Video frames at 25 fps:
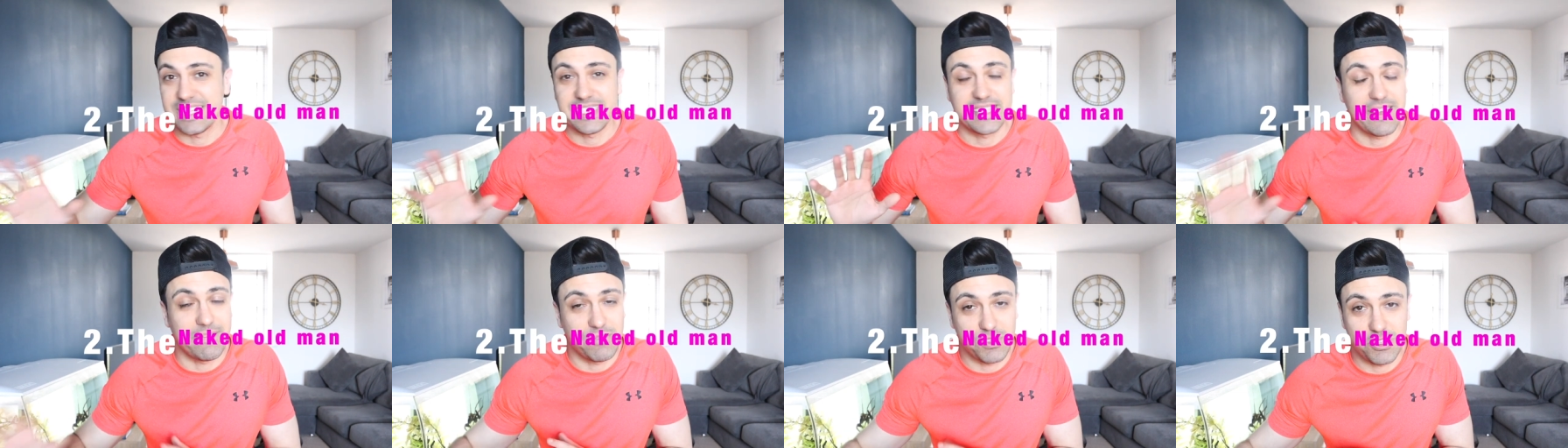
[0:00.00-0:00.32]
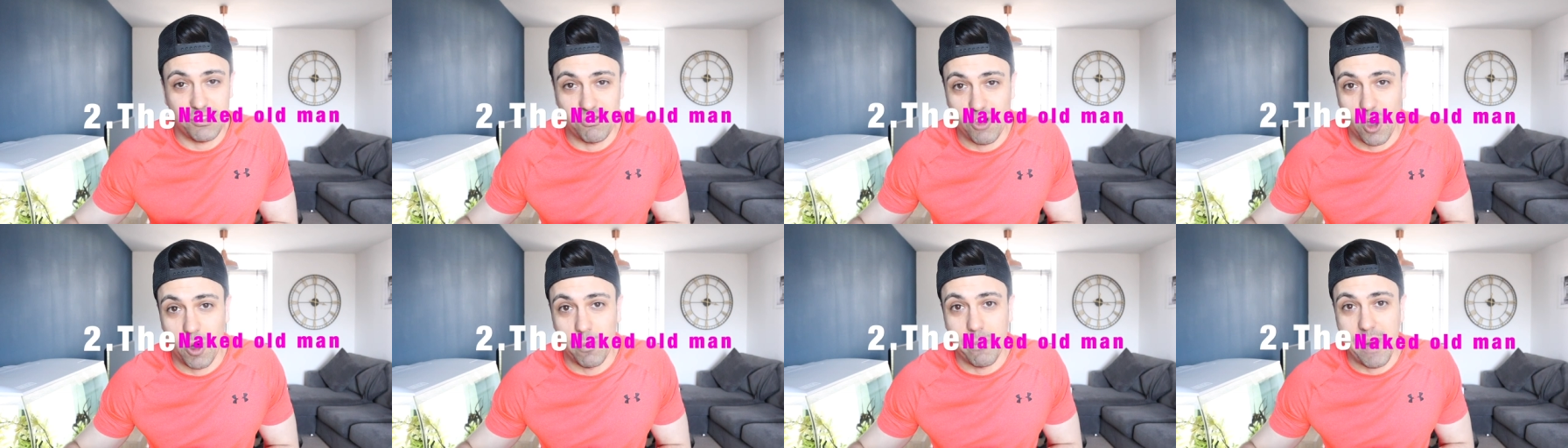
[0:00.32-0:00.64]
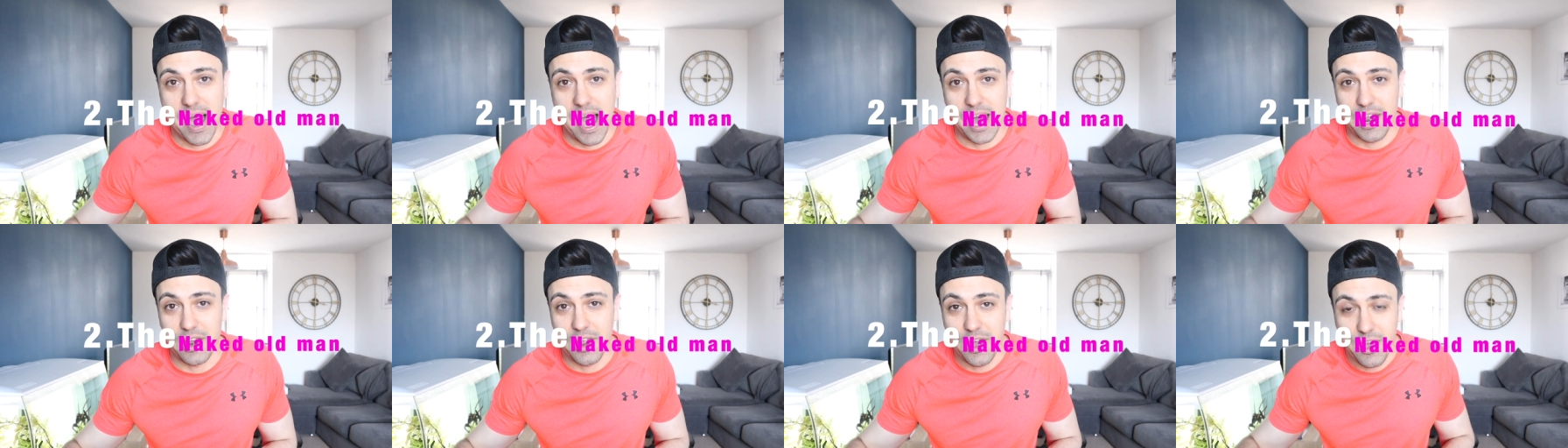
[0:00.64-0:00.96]
70 year old
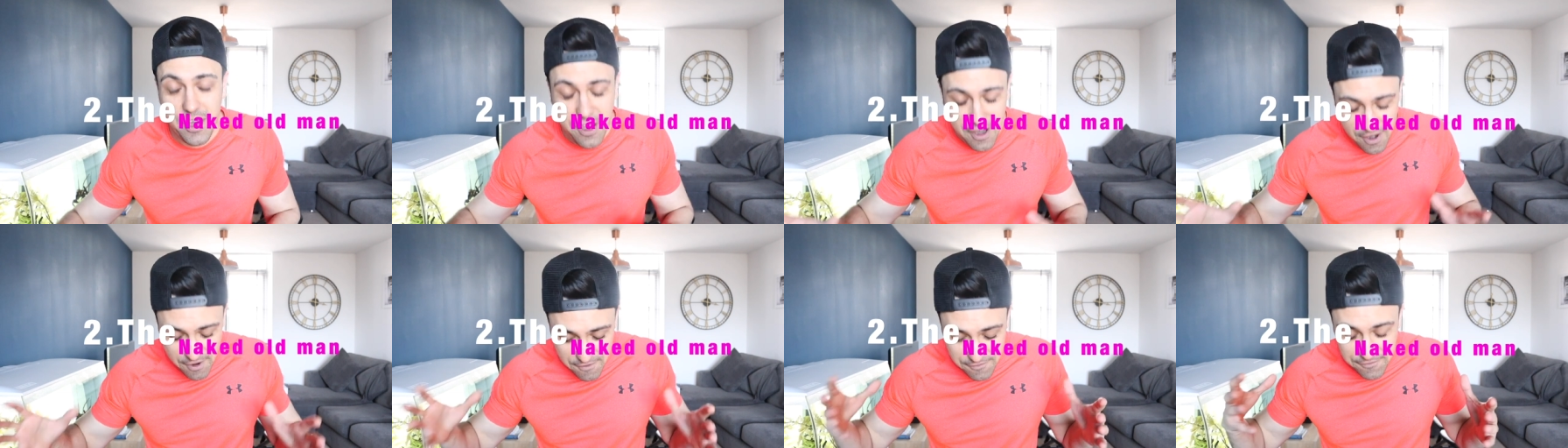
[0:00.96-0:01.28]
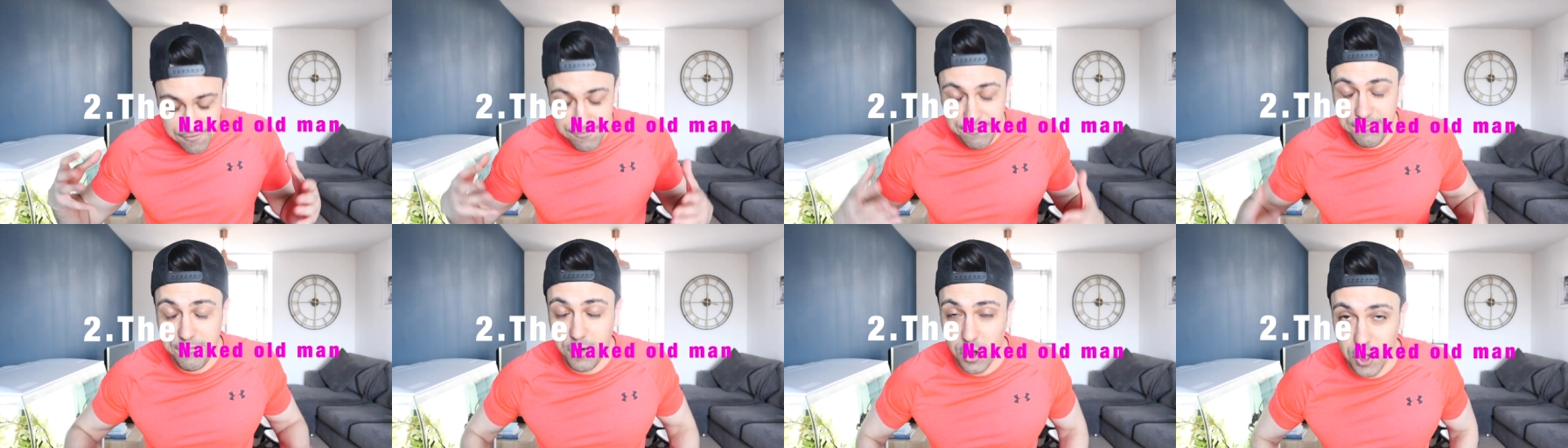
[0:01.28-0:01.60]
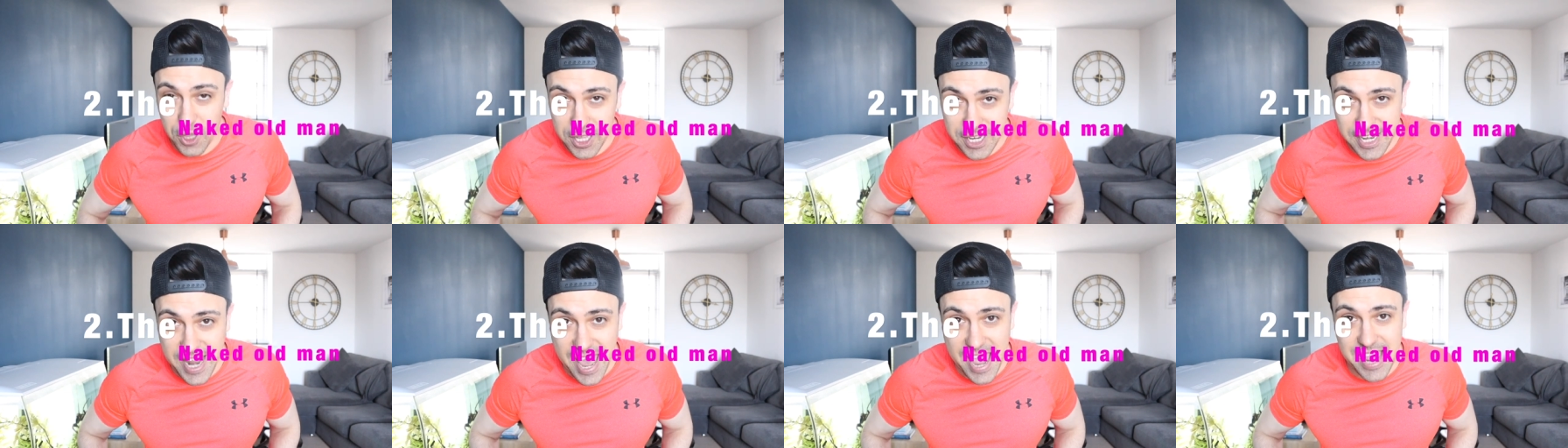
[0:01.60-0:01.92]
man,
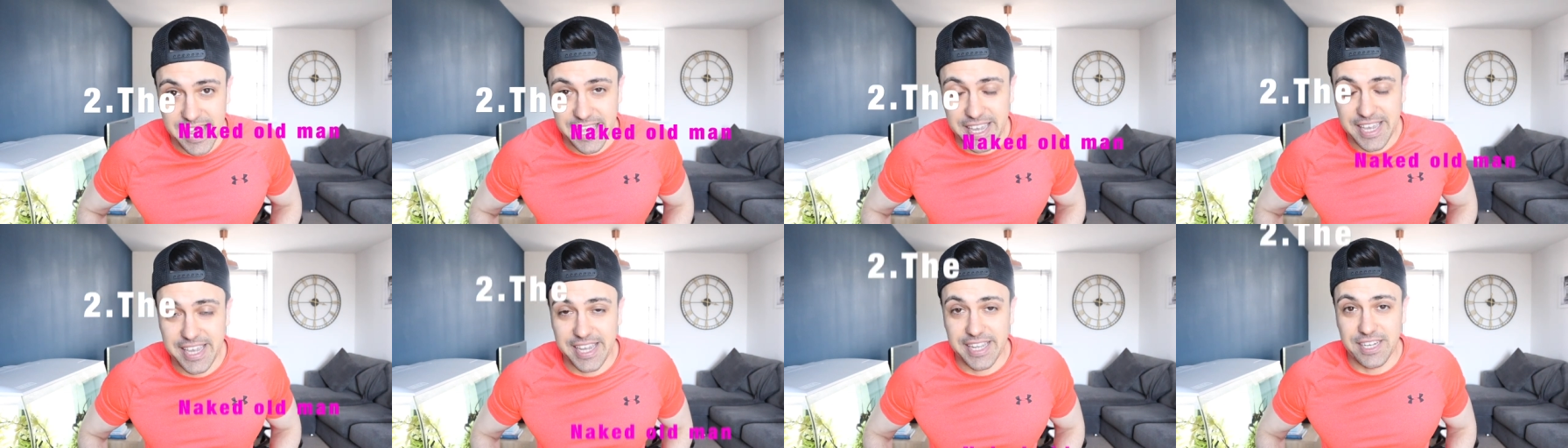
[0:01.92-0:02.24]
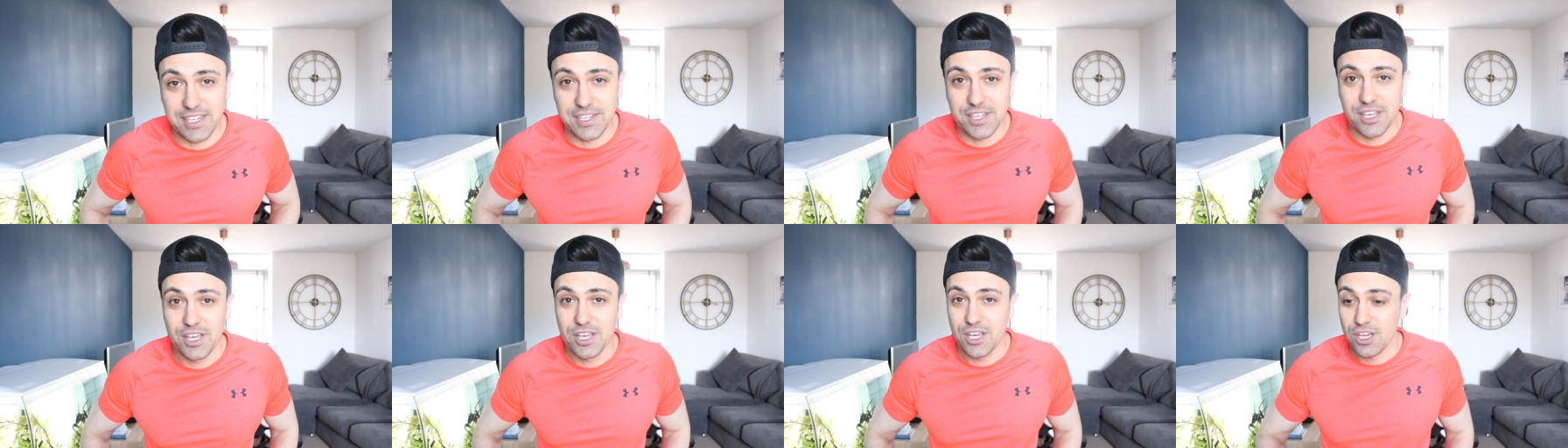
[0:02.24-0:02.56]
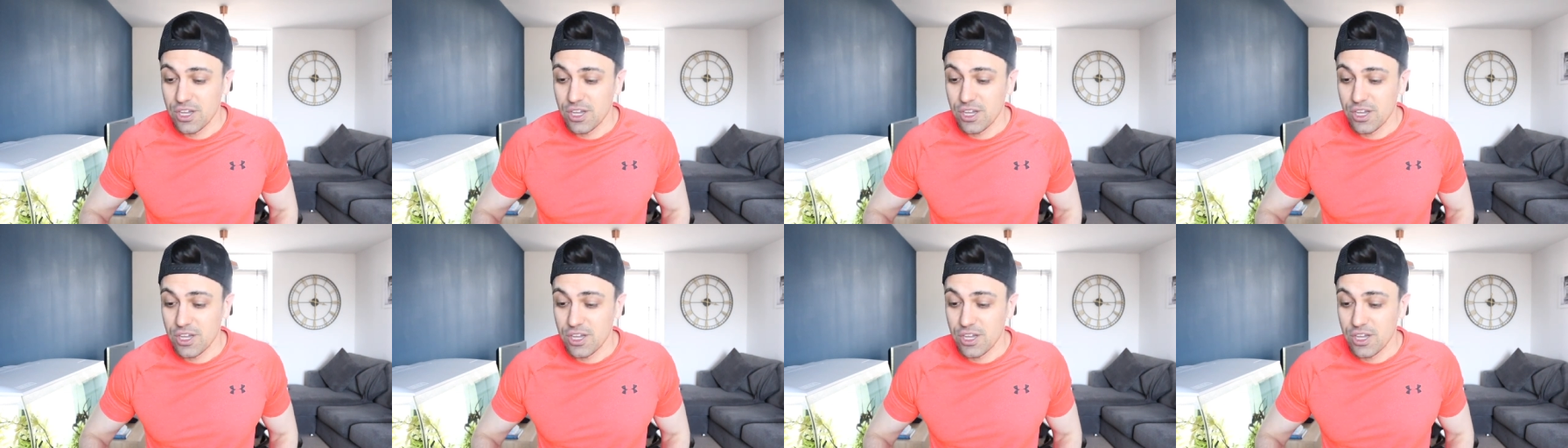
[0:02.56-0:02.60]
fully naked,